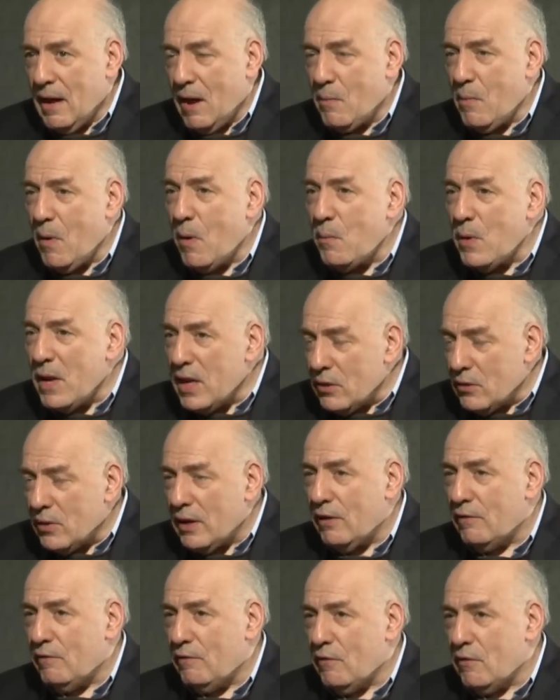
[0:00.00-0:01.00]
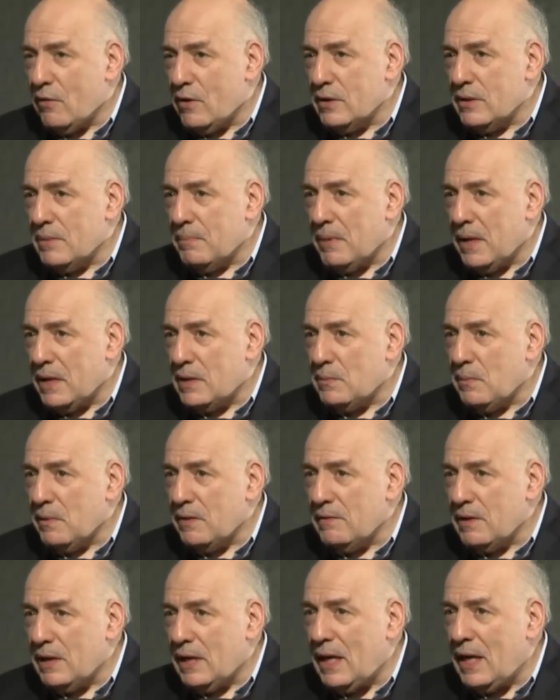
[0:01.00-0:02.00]
And what we're looking for in debates, one
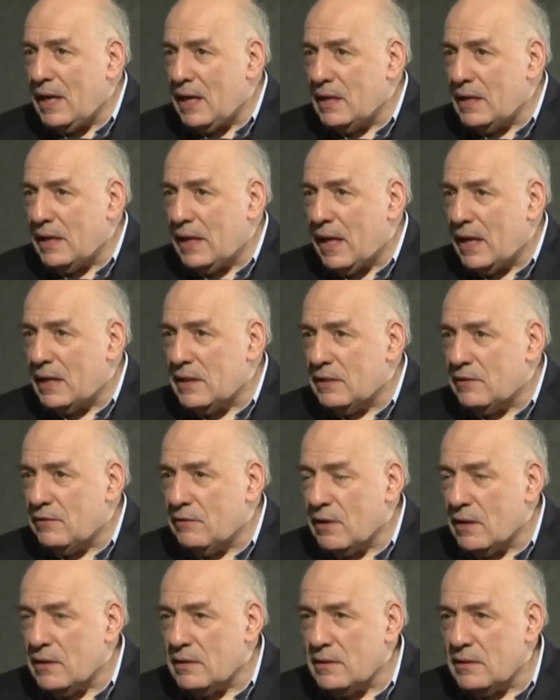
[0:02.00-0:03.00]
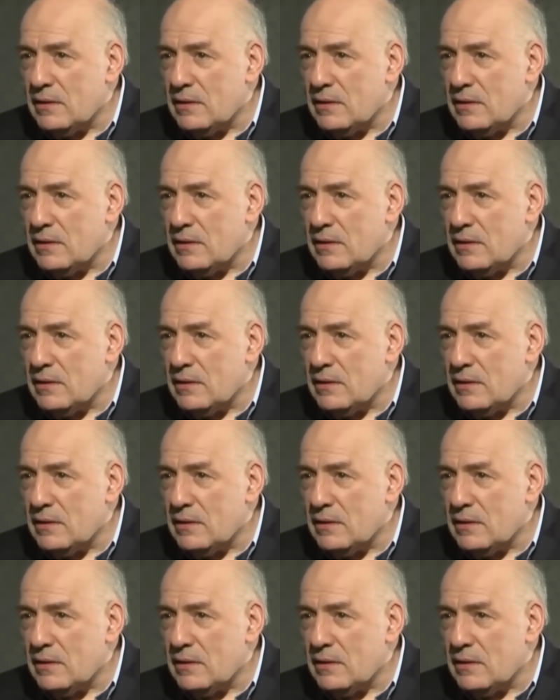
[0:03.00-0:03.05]
of the key indicators for us,